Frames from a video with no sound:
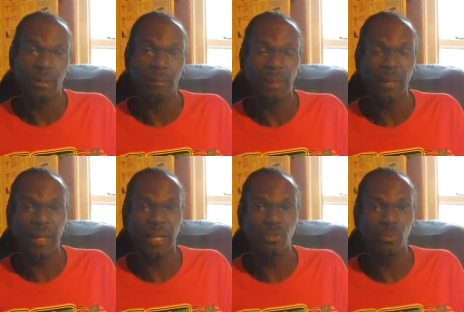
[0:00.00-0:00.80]

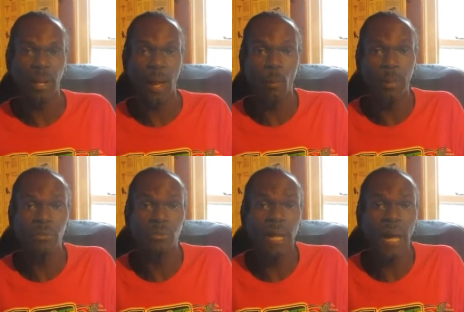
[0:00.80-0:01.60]
Because guess what? I'm
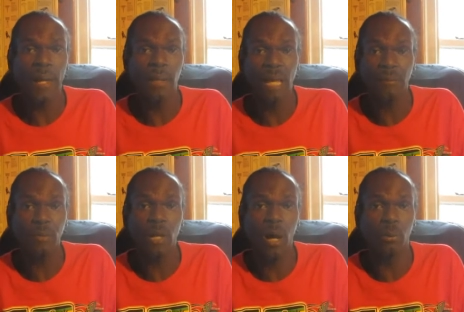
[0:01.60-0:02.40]
willing to die. Not for
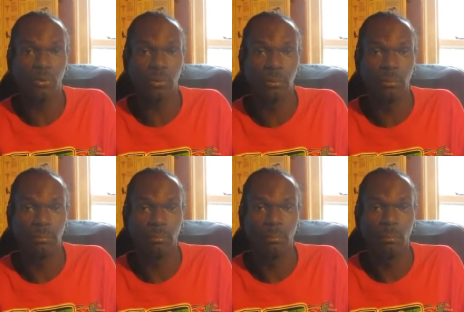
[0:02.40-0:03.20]
the house,
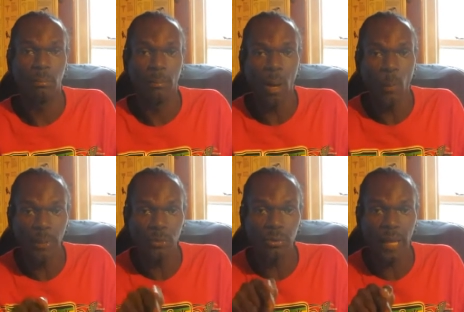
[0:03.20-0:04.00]
but I'm
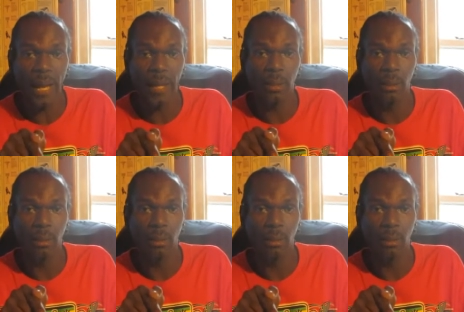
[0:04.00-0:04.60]
willing to die.